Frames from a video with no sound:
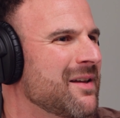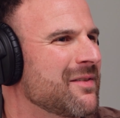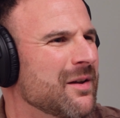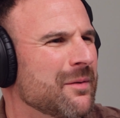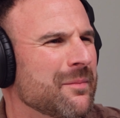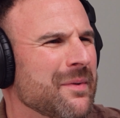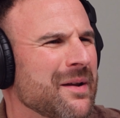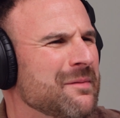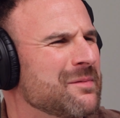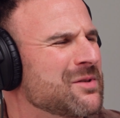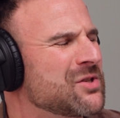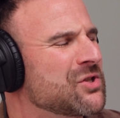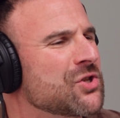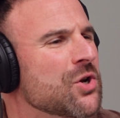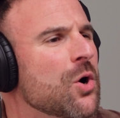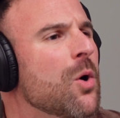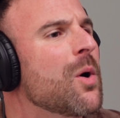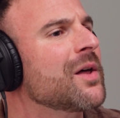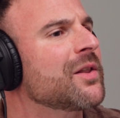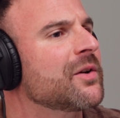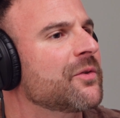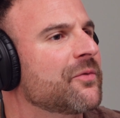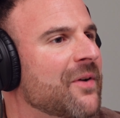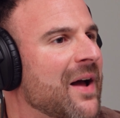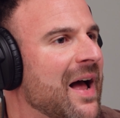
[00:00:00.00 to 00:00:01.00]
There may be so
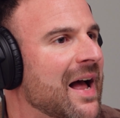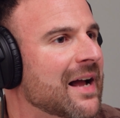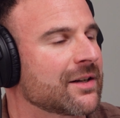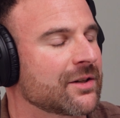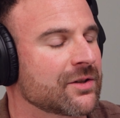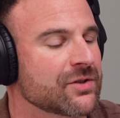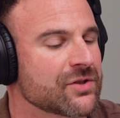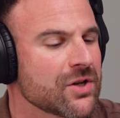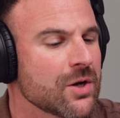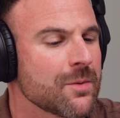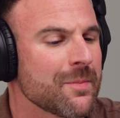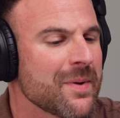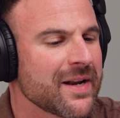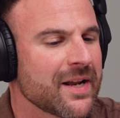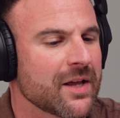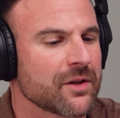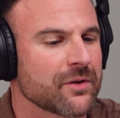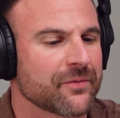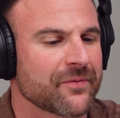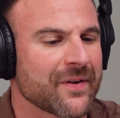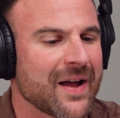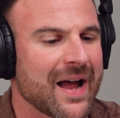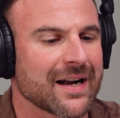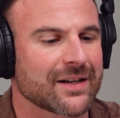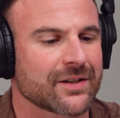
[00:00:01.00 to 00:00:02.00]
many
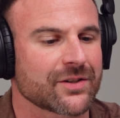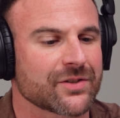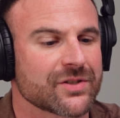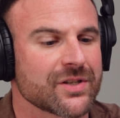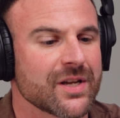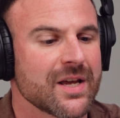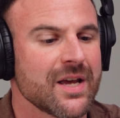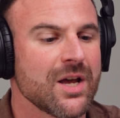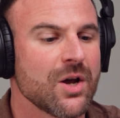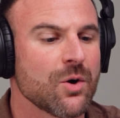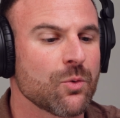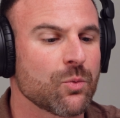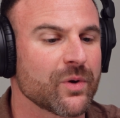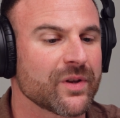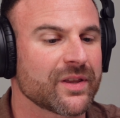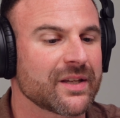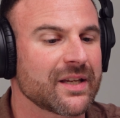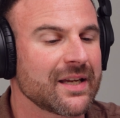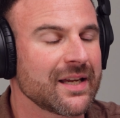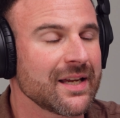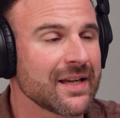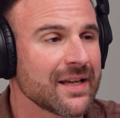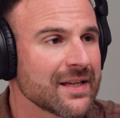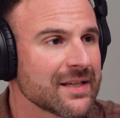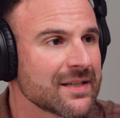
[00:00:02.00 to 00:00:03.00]
other factors. With
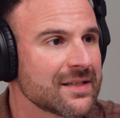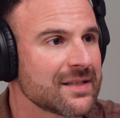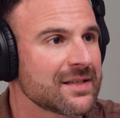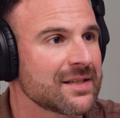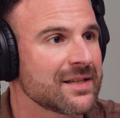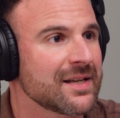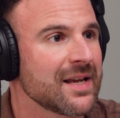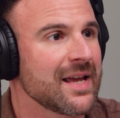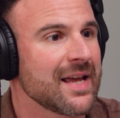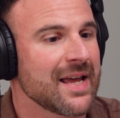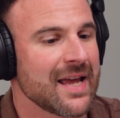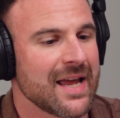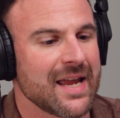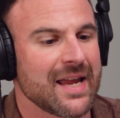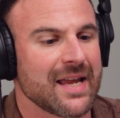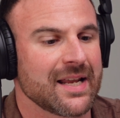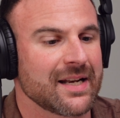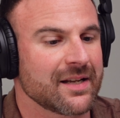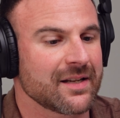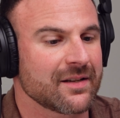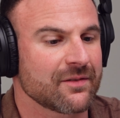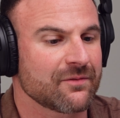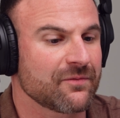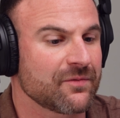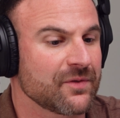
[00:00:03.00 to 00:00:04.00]
kids
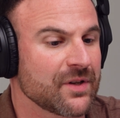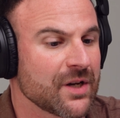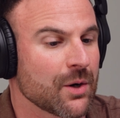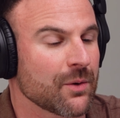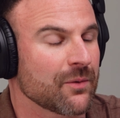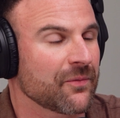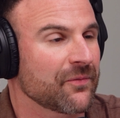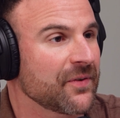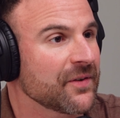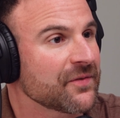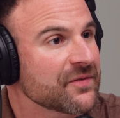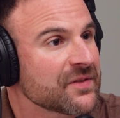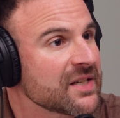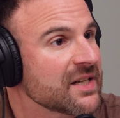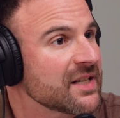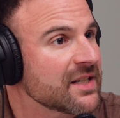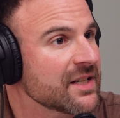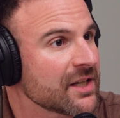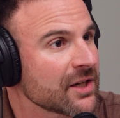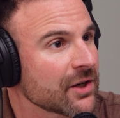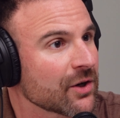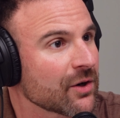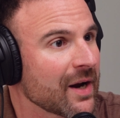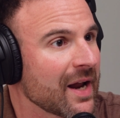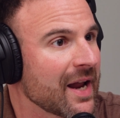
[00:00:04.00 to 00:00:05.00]
in a
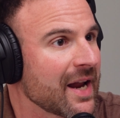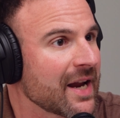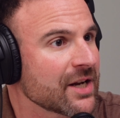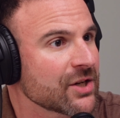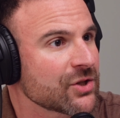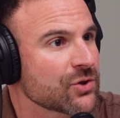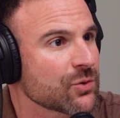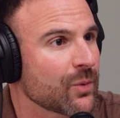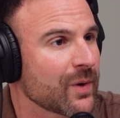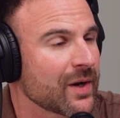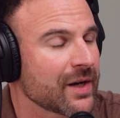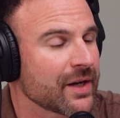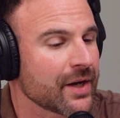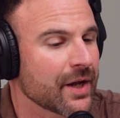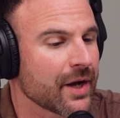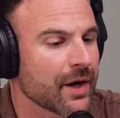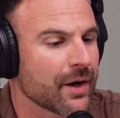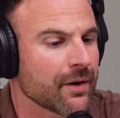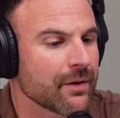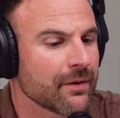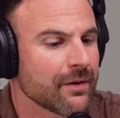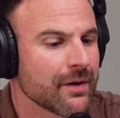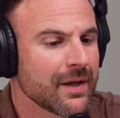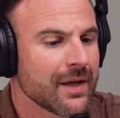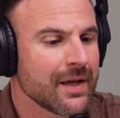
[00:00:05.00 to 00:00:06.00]
15-year age
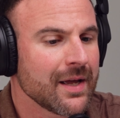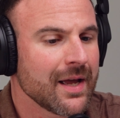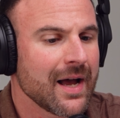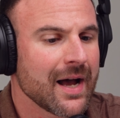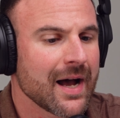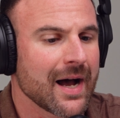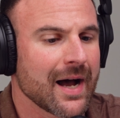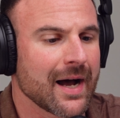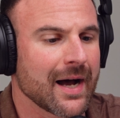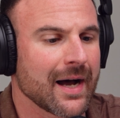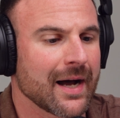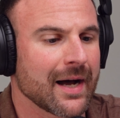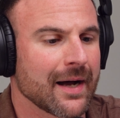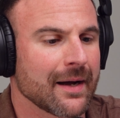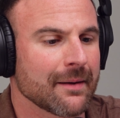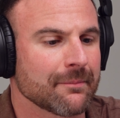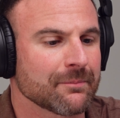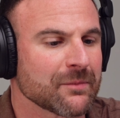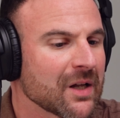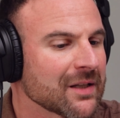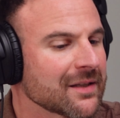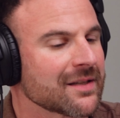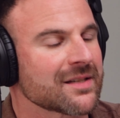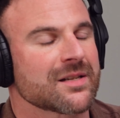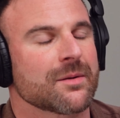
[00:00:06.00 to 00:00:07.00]
window,
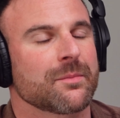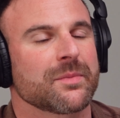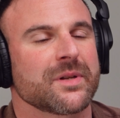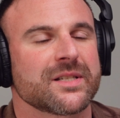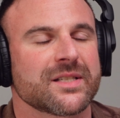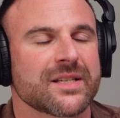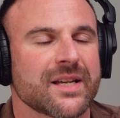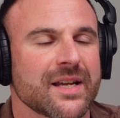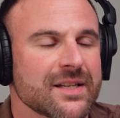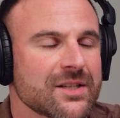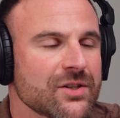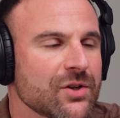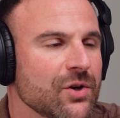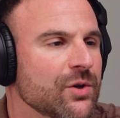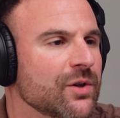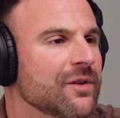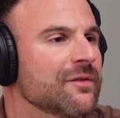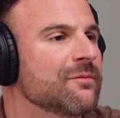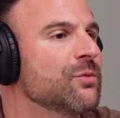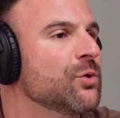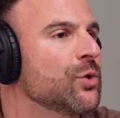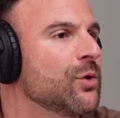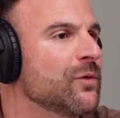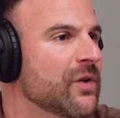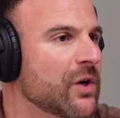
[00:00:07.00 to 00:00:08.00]
not that some of these kids couldn't
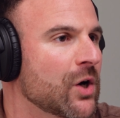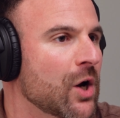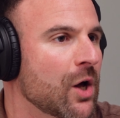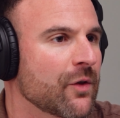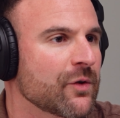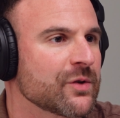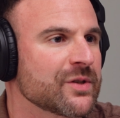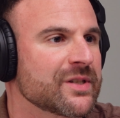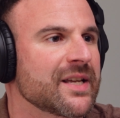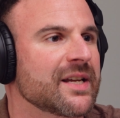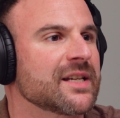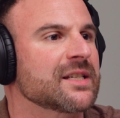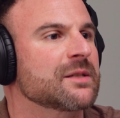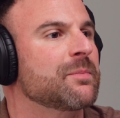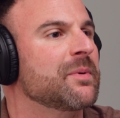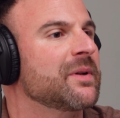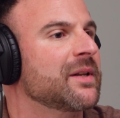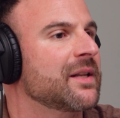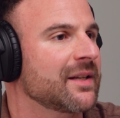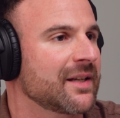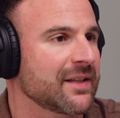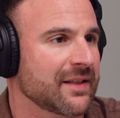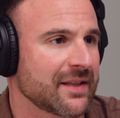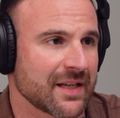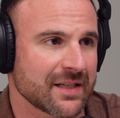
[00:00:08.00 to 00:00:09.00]
have moved and all those things,
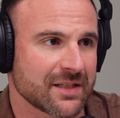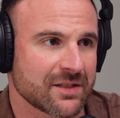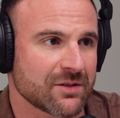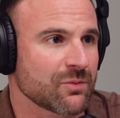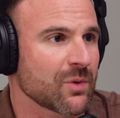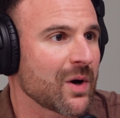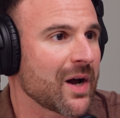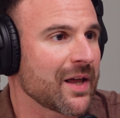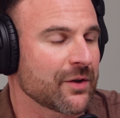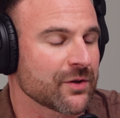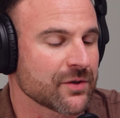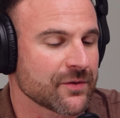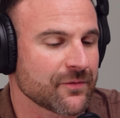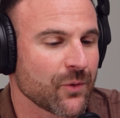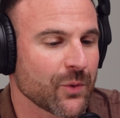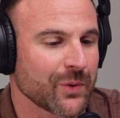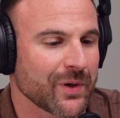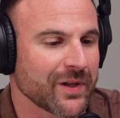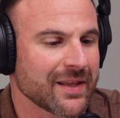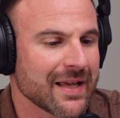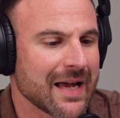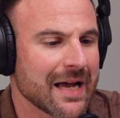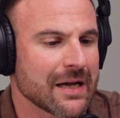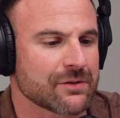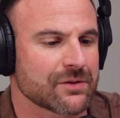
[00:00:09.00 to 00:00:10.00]
but that's why there's
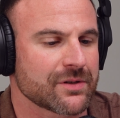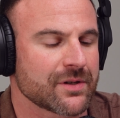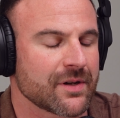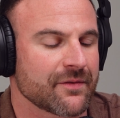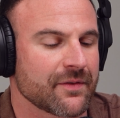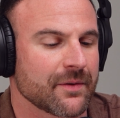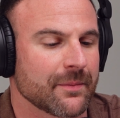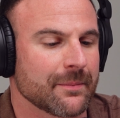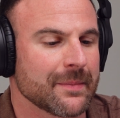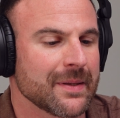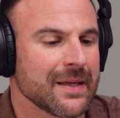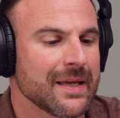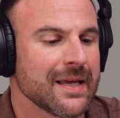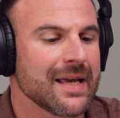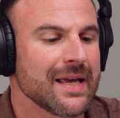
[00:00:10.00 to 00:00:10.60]
40,000 of them.